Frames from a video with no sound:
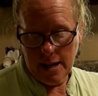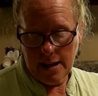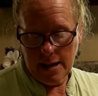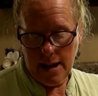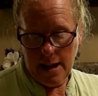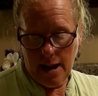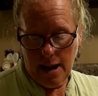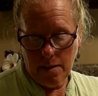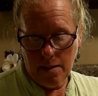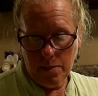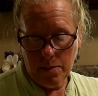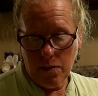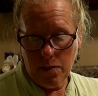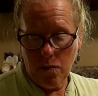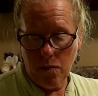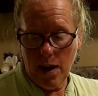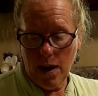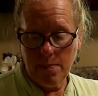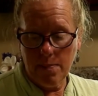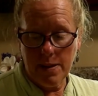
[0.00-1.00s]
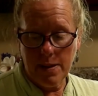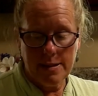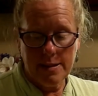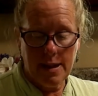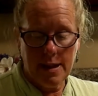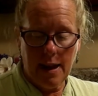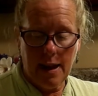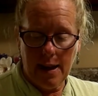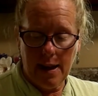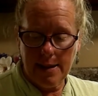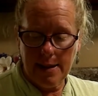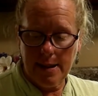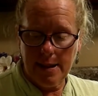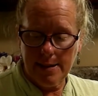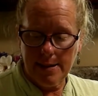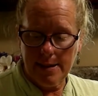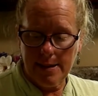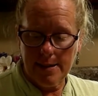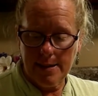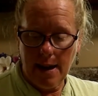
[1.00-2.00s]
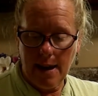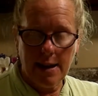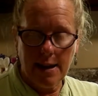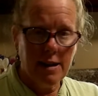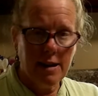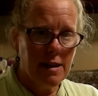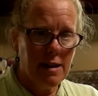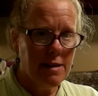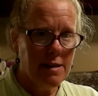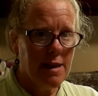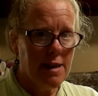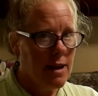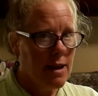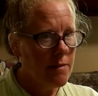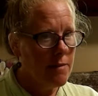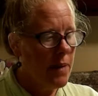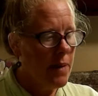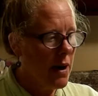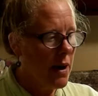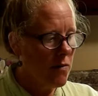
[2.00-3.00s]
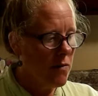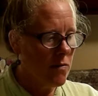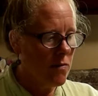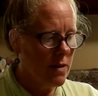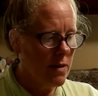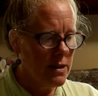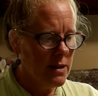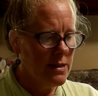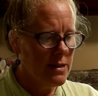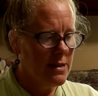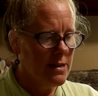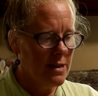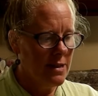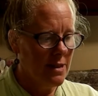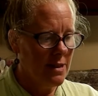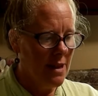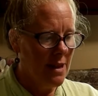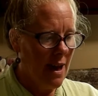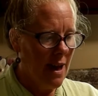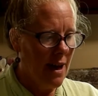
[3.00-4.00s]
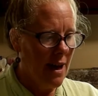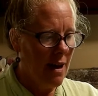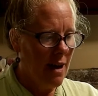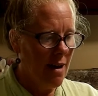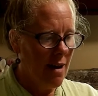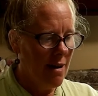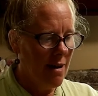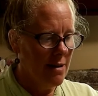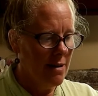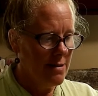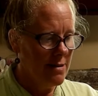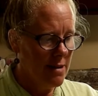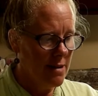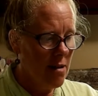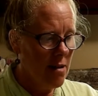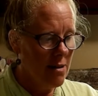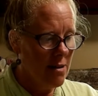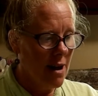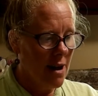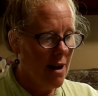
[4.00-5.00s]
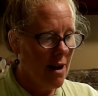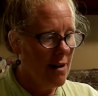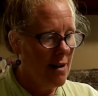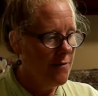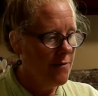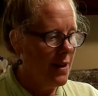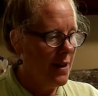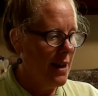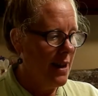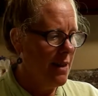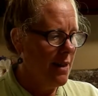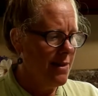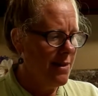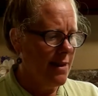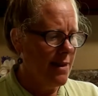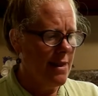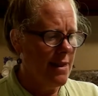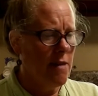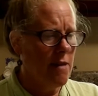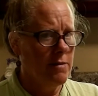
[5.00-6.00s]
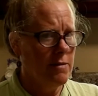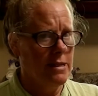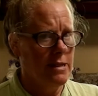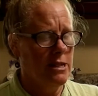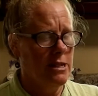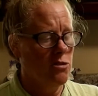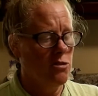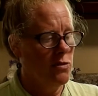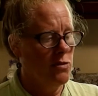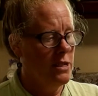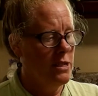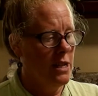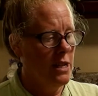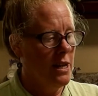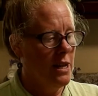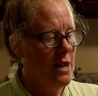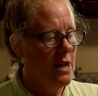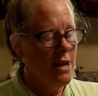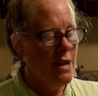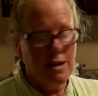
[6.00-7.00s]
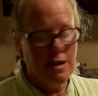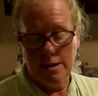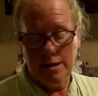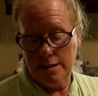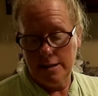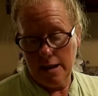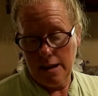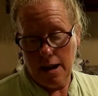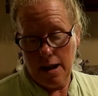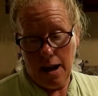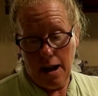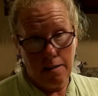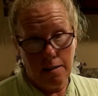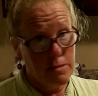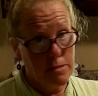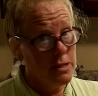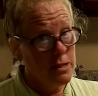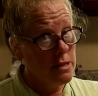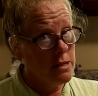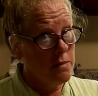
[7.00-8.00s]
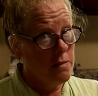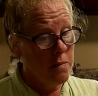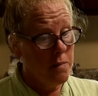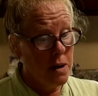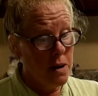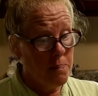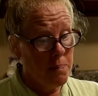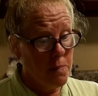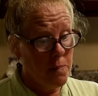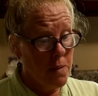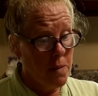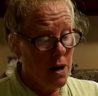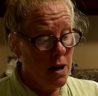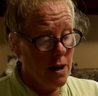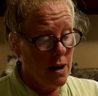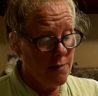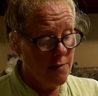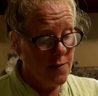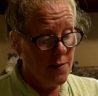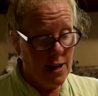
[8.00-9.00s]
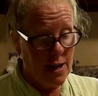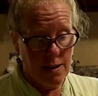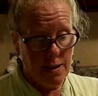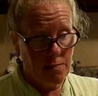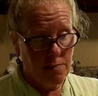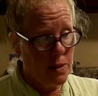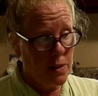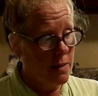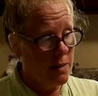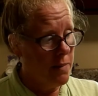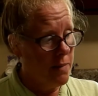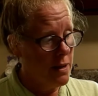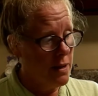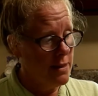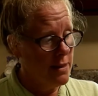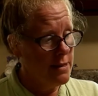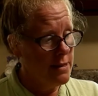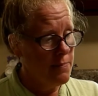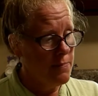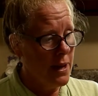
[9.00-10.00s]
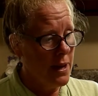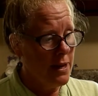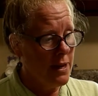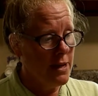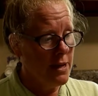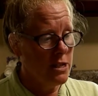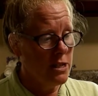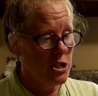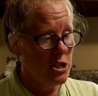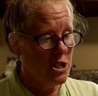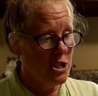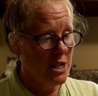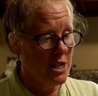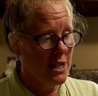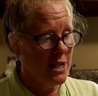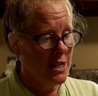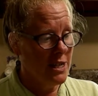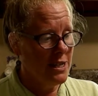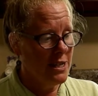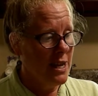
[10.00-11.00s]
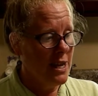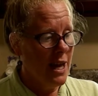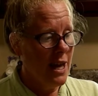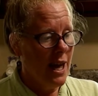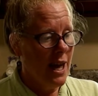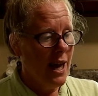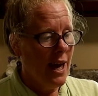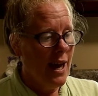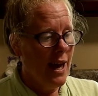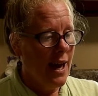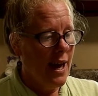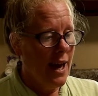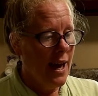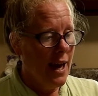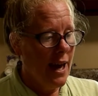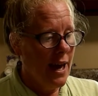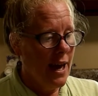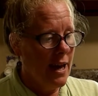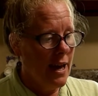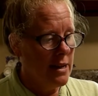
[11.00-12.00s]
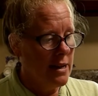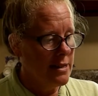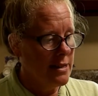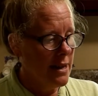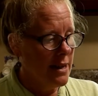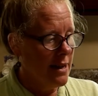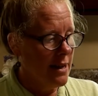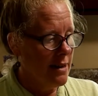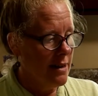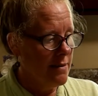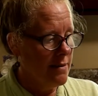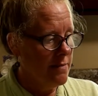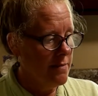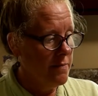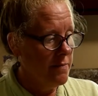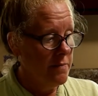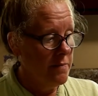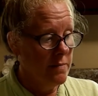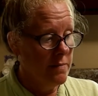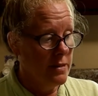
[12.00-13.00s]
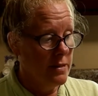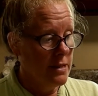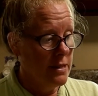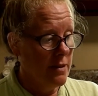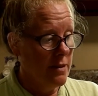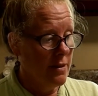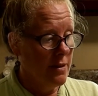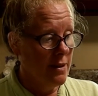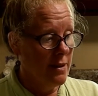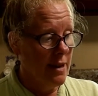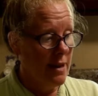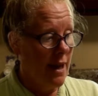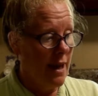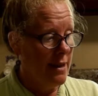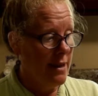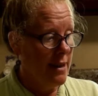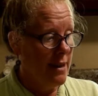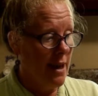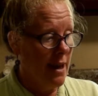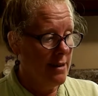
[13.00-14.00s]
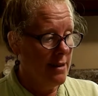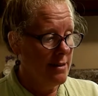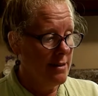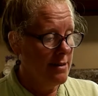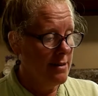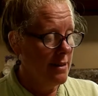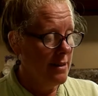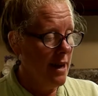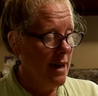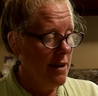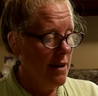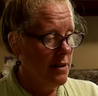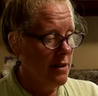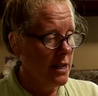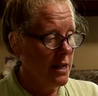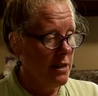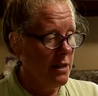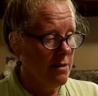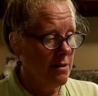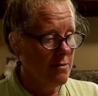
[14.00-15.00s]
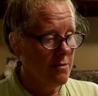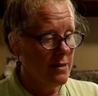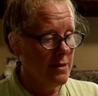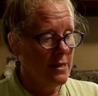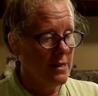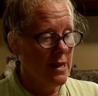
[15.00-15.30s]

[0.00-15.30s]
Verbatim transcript: Now I'm going to wipe these. It doesn't say anything about rinsing that salt off, and I thought that was interesting. So I'm just going to wipe them off and put them on this baking sheet and uh, see and, and see how it goes.